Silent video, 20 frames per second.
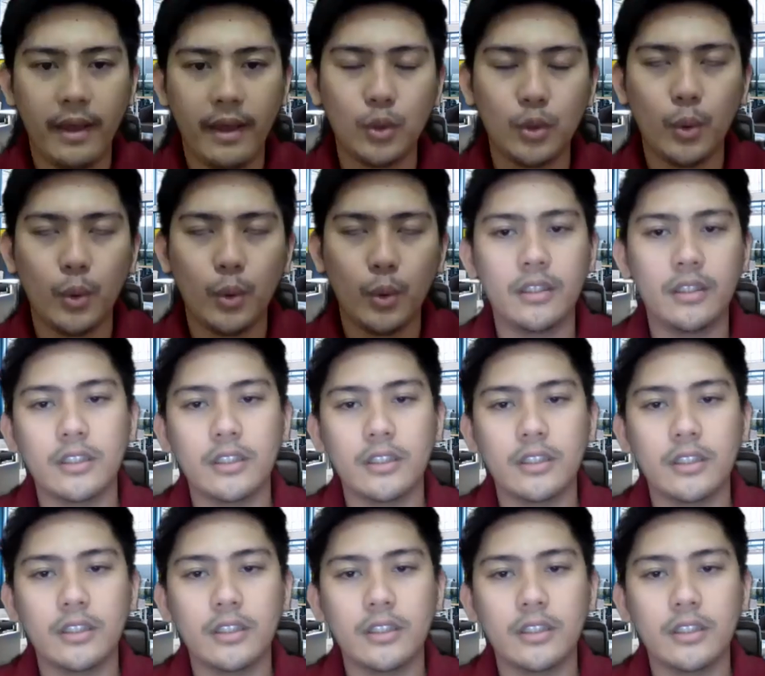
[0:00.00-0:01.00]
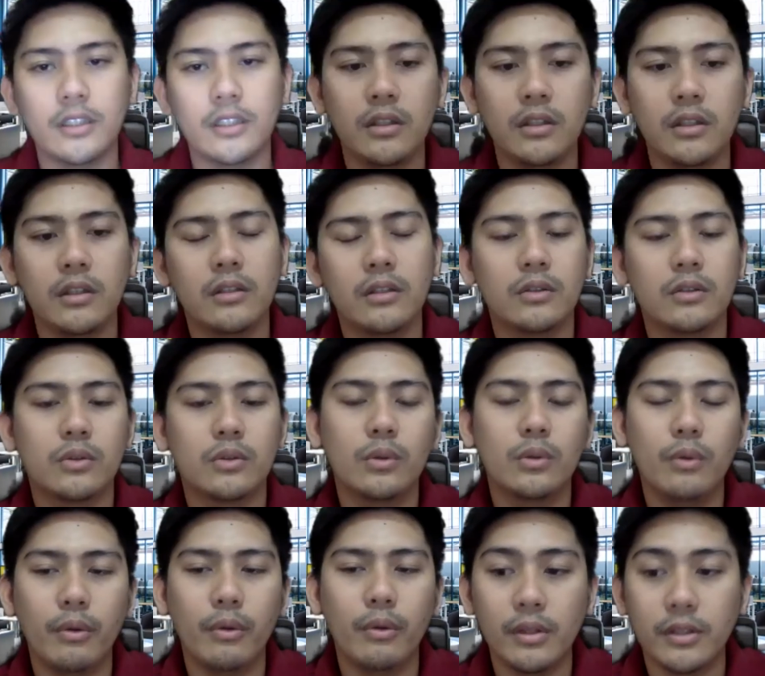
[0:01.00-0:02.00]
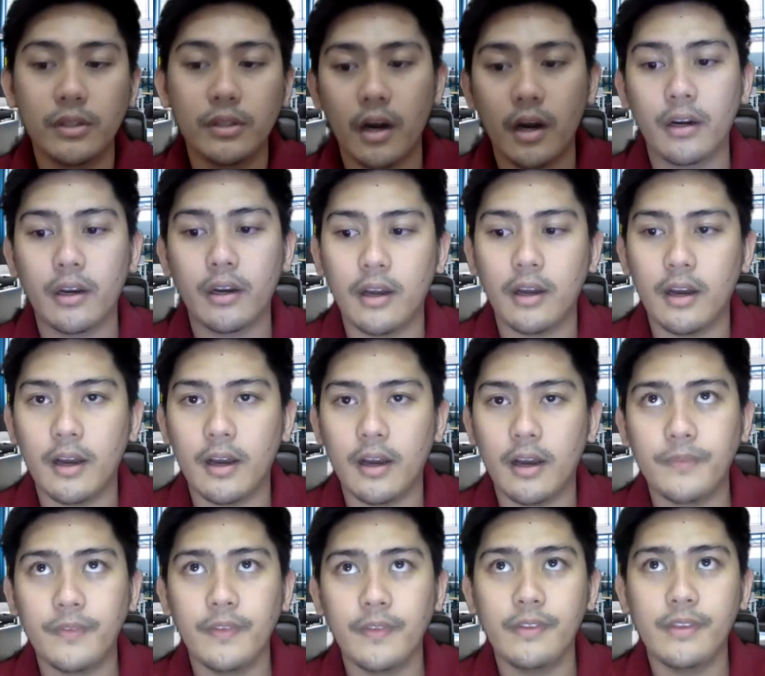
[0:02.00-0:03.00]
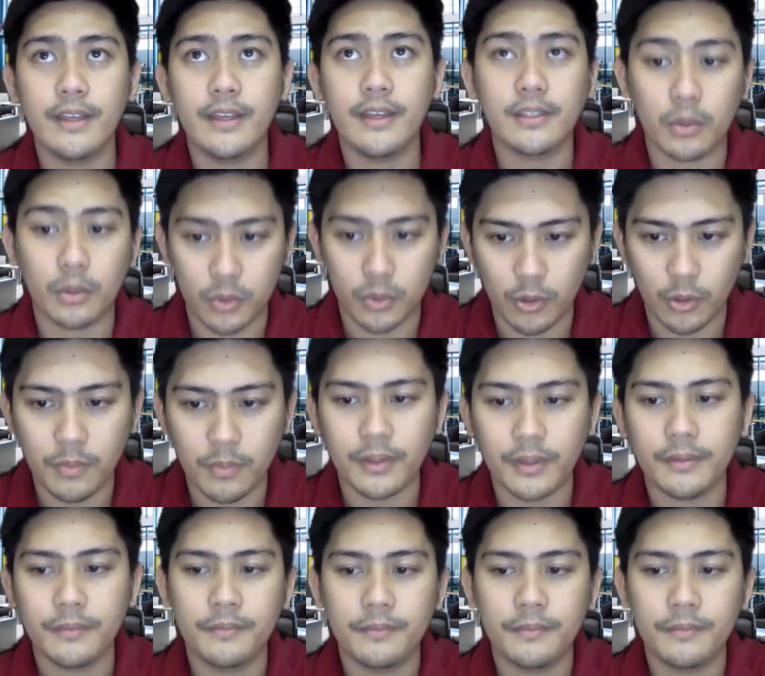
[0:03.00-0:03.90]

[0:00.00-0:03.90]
2022, we will start um, this October.